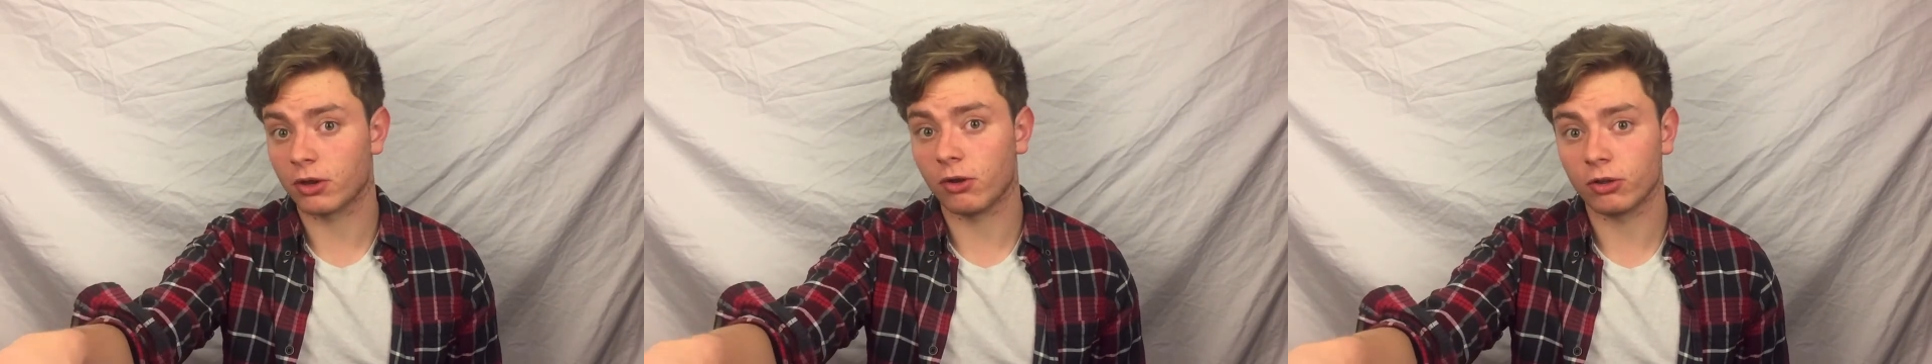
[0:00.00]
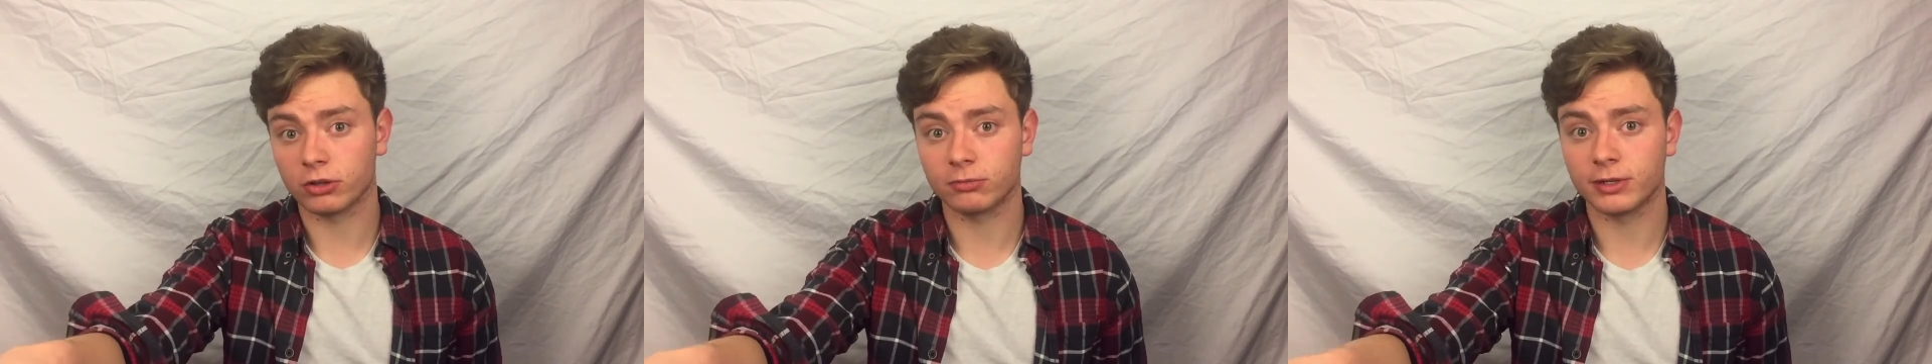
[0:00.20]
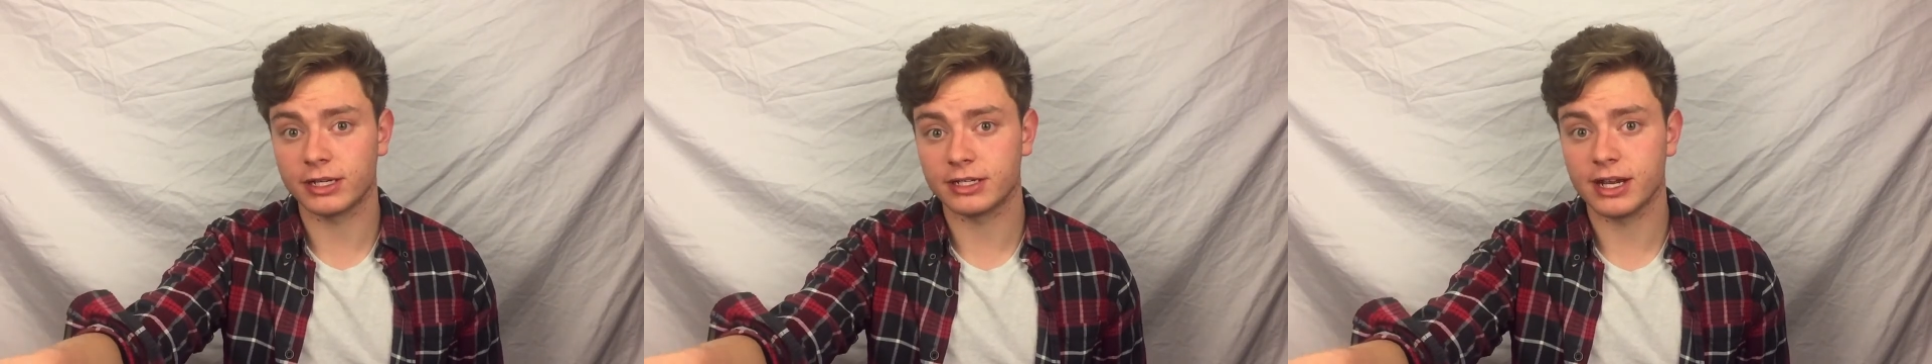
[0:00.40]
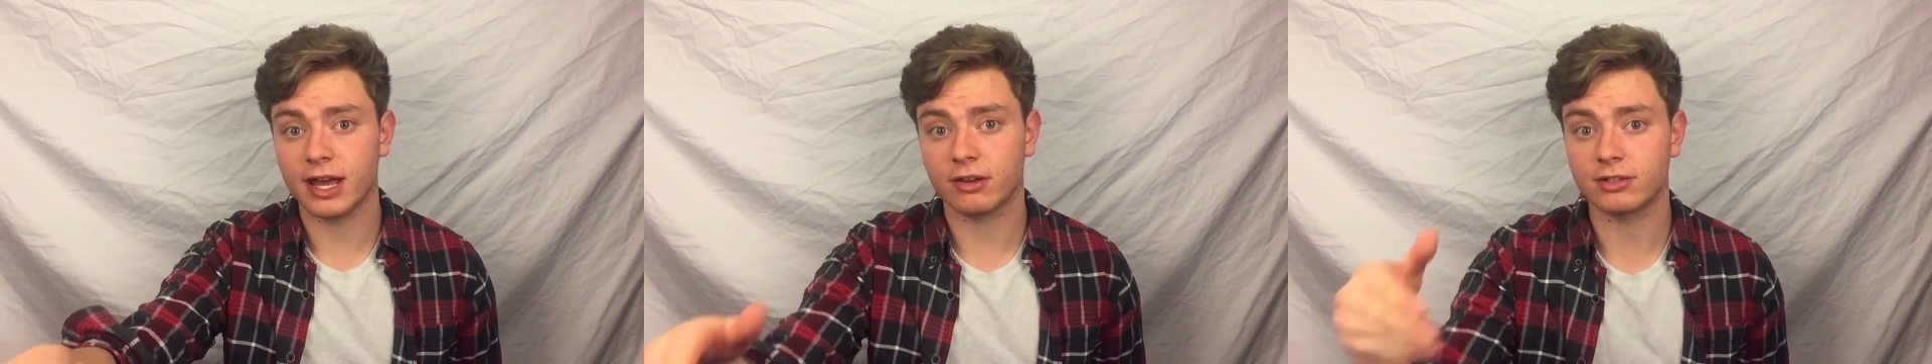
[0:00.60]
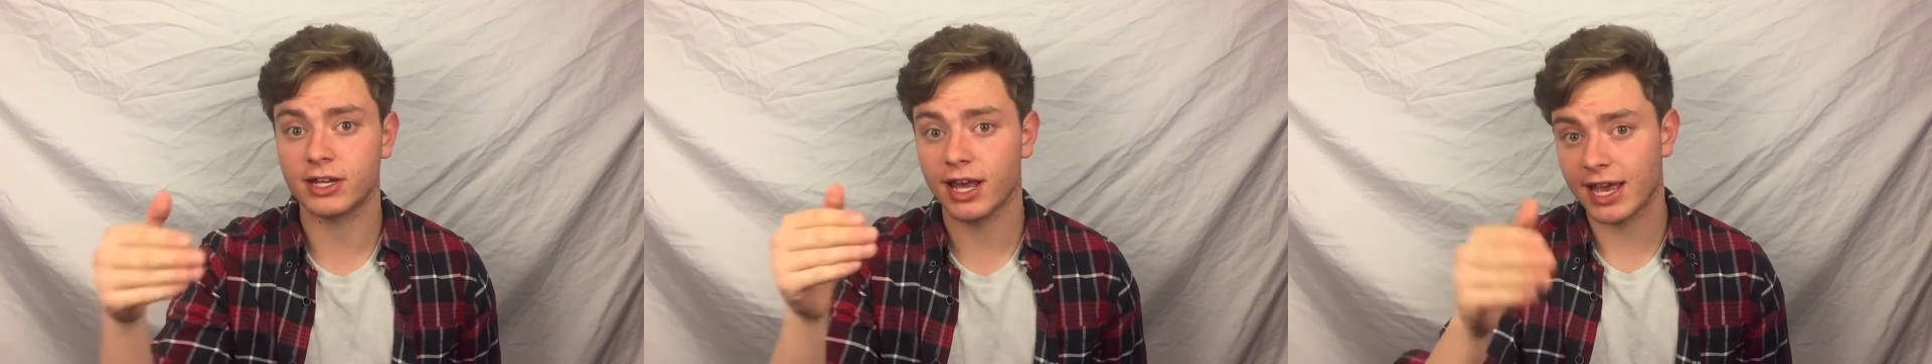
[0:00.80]
all the way
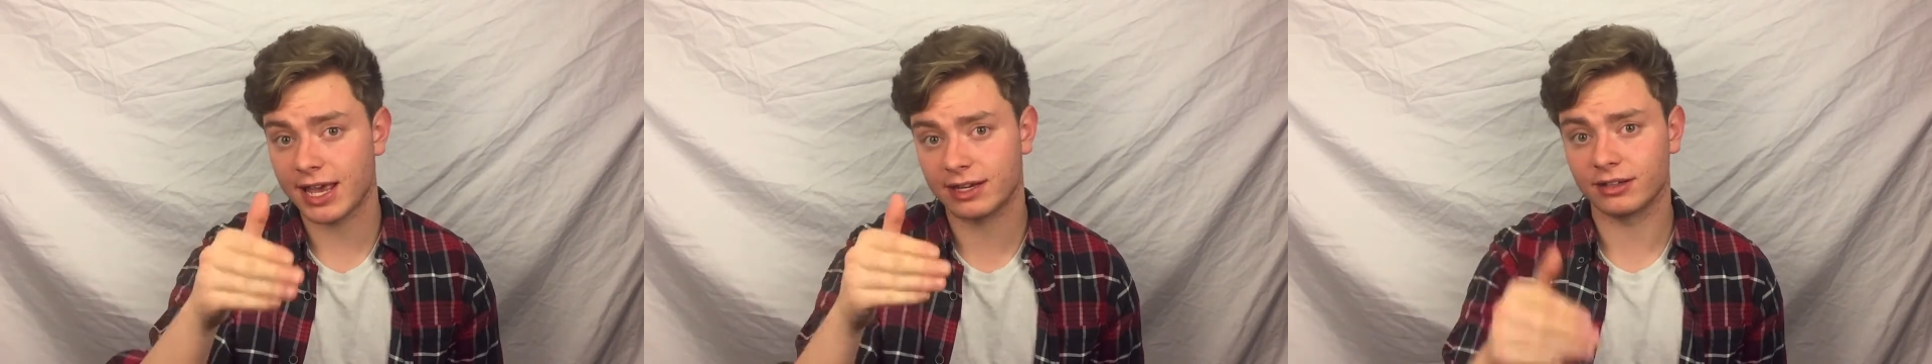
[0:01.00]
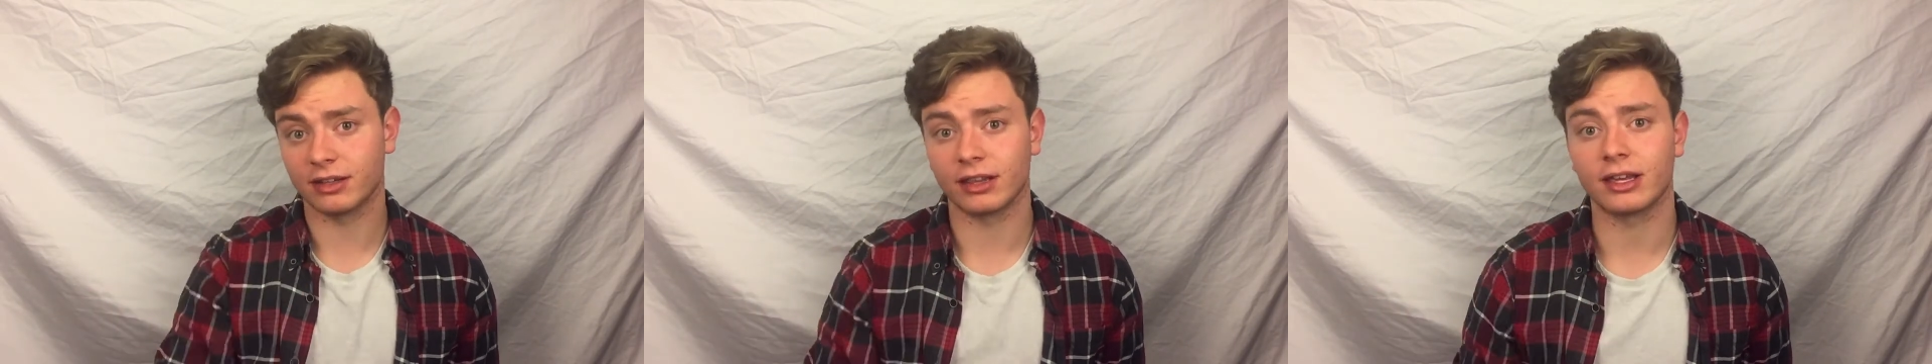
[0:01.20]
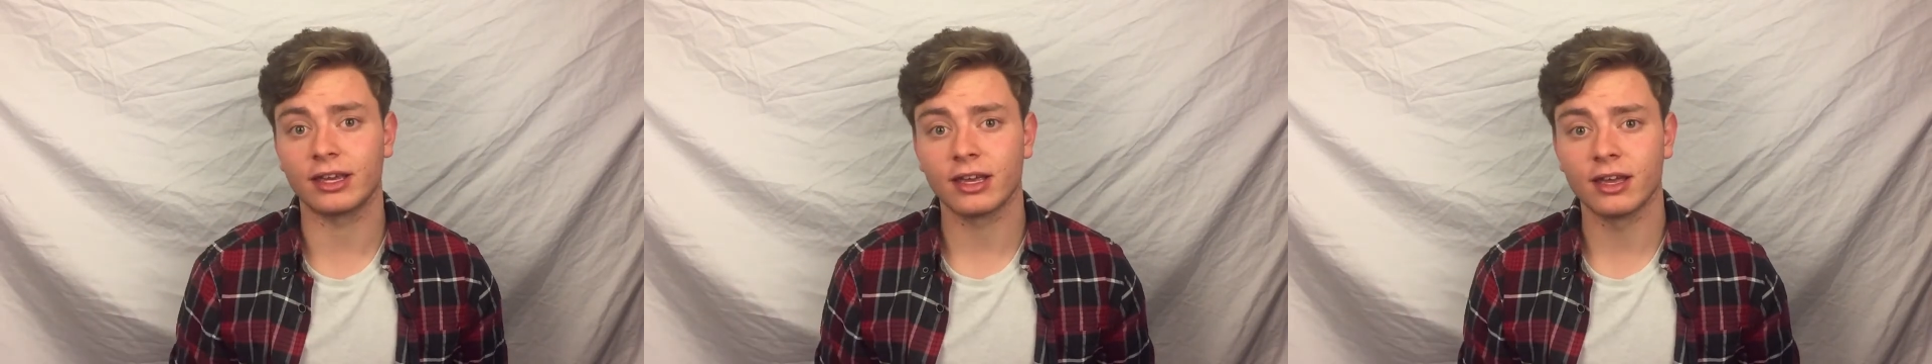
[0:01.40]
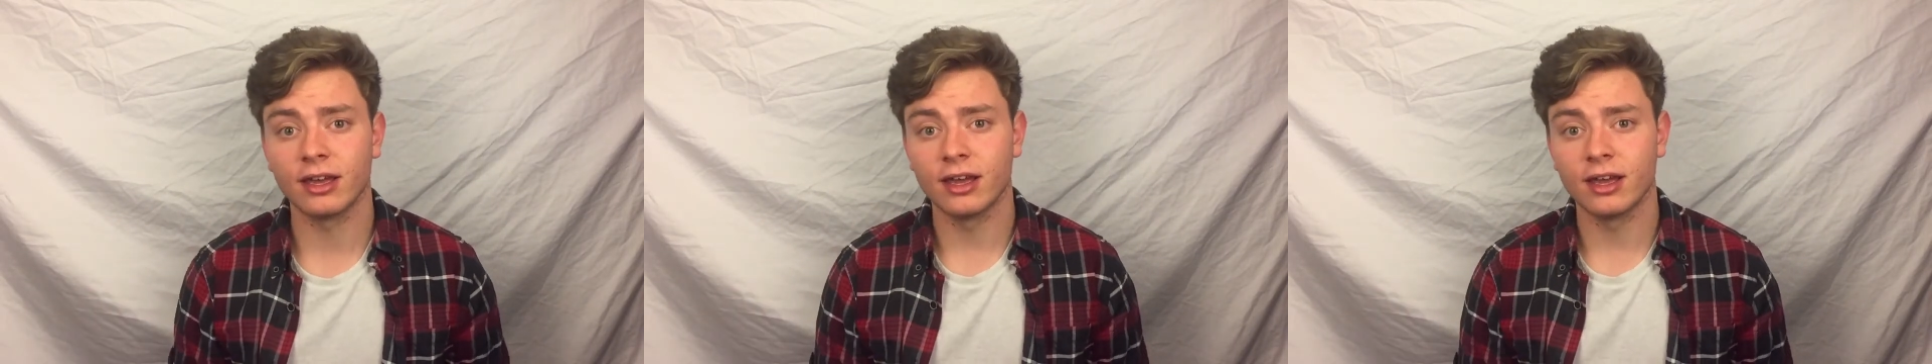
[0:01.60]
down diagonally.